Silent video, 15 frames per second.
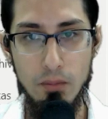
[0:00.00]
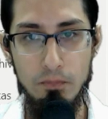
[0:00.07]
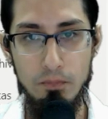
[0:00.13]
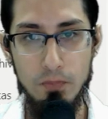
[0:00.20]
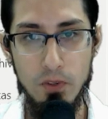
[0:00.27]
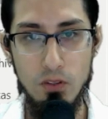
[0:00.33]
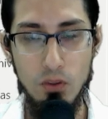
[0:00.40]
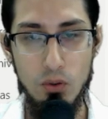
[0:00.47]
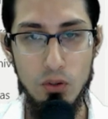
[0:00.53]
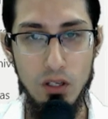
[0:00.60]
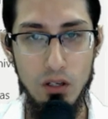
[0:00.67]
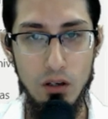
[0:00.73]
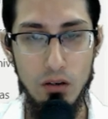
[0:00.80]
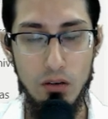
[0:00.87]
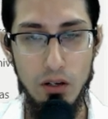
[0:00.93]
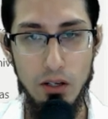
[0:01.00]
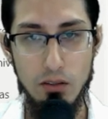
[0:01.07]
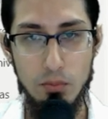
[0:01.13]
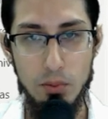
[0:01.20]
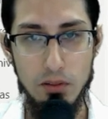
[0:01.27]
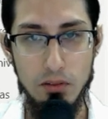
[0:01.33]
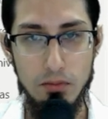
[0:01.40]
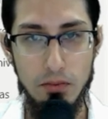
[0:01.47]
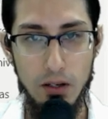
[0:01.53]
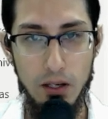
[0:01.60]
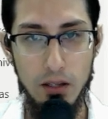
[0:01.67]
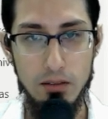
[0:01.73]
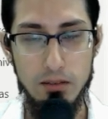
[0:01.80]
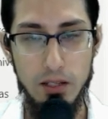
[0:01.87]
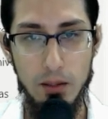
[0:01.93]
So here I specify
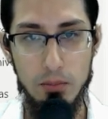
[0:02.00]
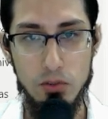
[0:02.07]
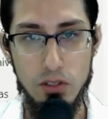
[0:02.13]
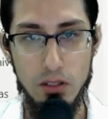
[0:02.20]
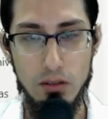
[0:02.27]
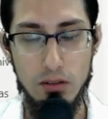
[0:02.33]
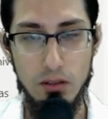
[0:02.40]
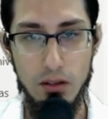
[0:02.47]
a subject